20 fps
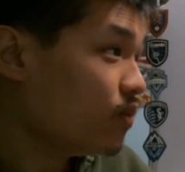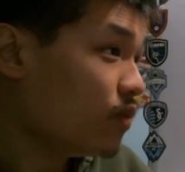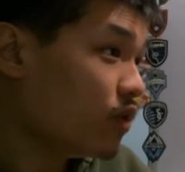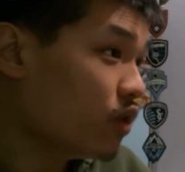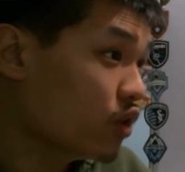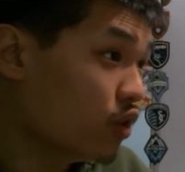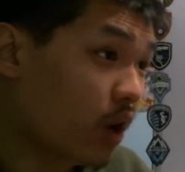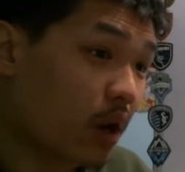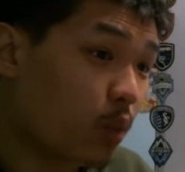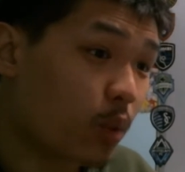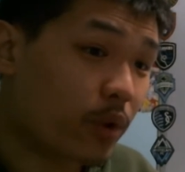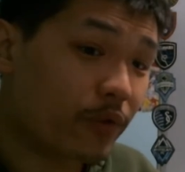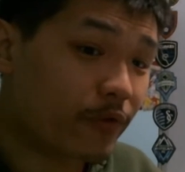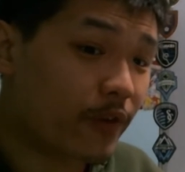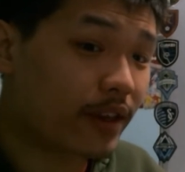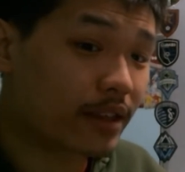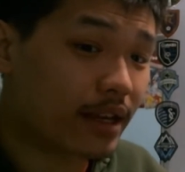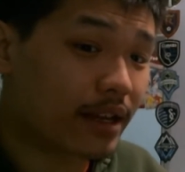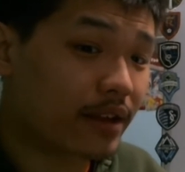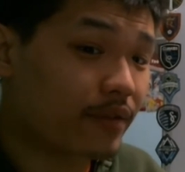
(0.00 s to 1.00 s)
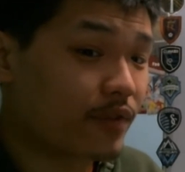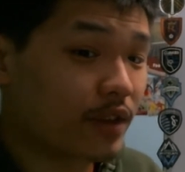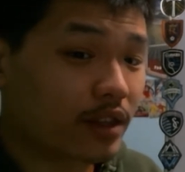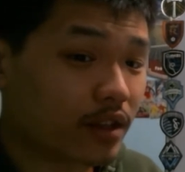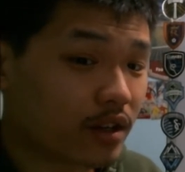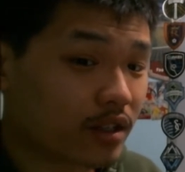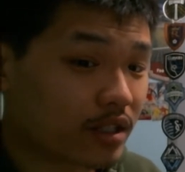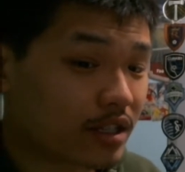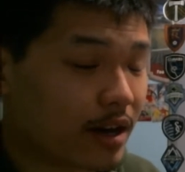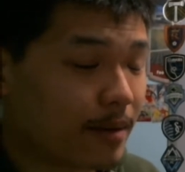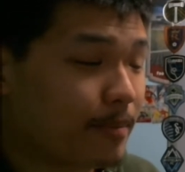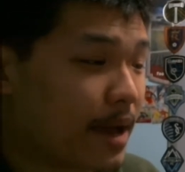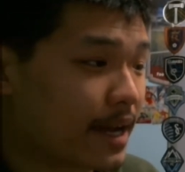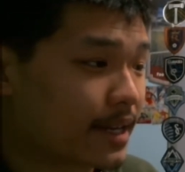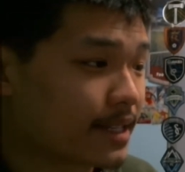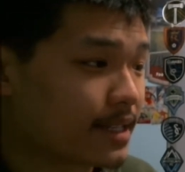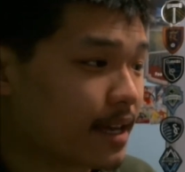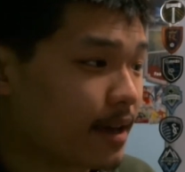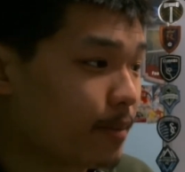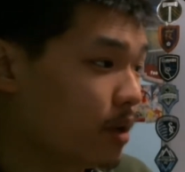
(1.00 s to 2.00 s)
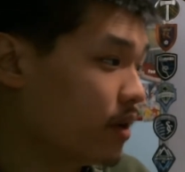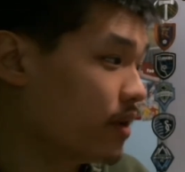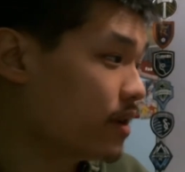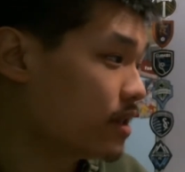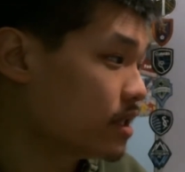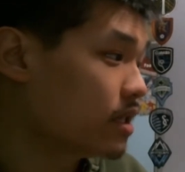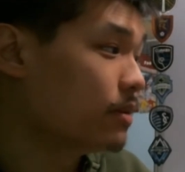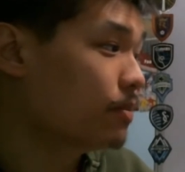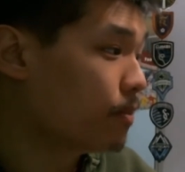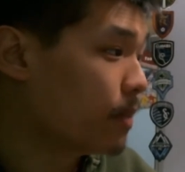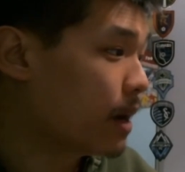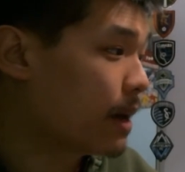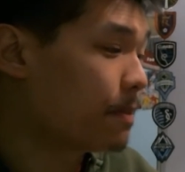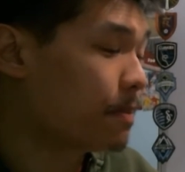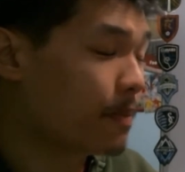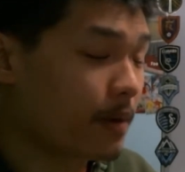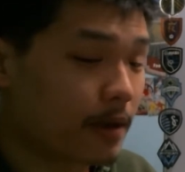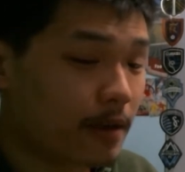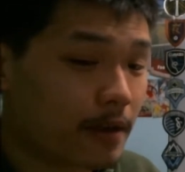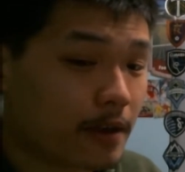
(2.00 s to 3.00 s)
now, I would think that if he does come back to MLS, he might be